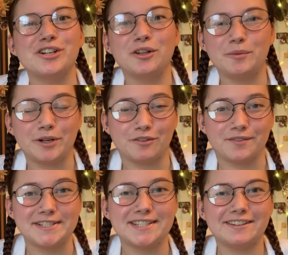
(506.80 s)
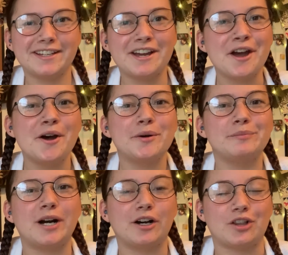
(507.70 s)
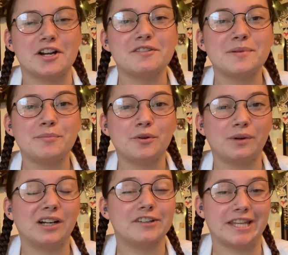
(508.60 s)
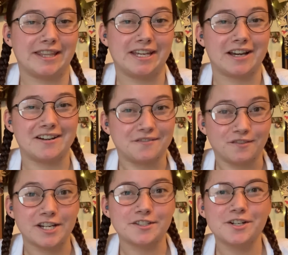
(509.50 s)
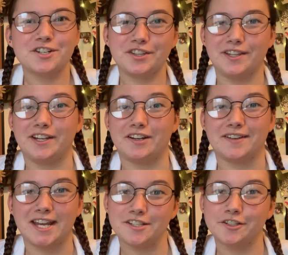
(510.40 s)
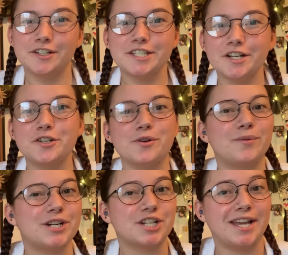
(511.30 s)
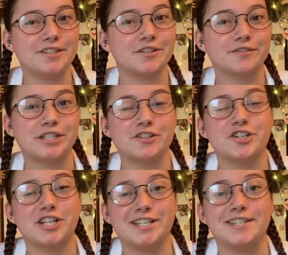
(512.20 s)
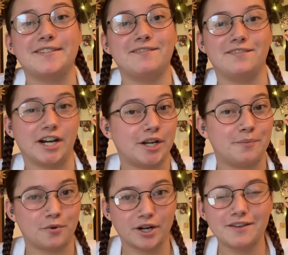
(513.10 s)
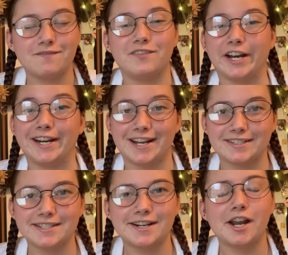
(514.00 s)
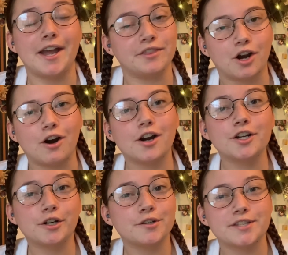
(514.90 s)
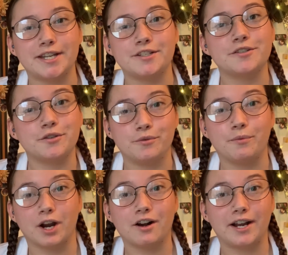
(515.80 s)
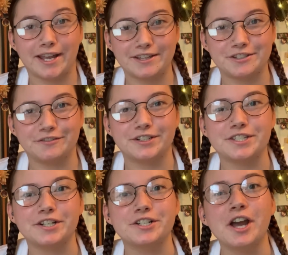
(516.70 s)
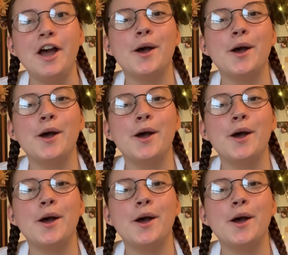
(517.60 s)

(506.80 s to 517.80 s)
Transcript: a little bit recently, but a lot of people, whenever they think of research, they think of cancer research, which cancer research is very important, very necessary, and there are neuroscientists who work on cancer research.